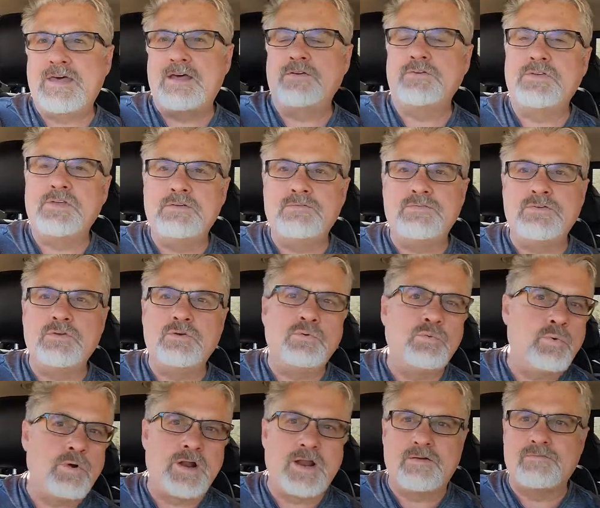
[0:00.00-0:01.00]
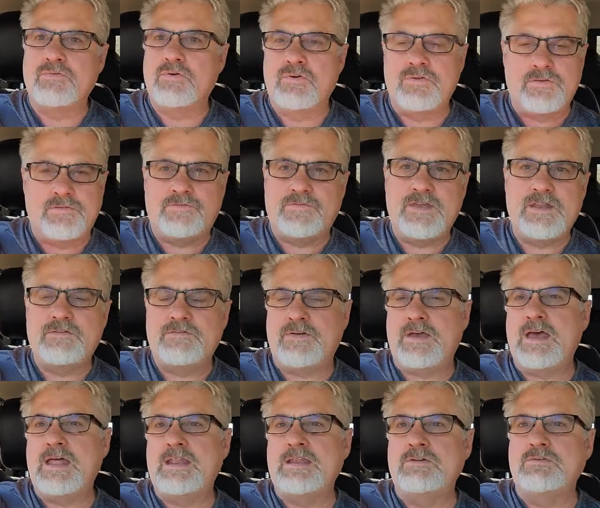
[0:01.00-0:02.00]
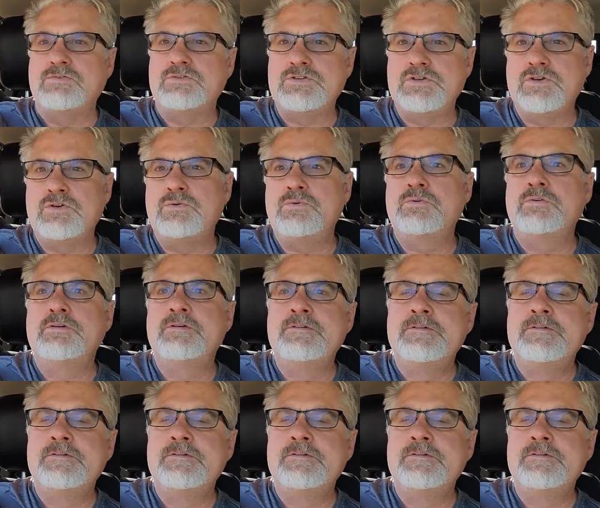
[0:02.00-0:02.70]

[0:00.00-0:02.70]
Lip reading: That'll give you whatever the feet of head it'll do.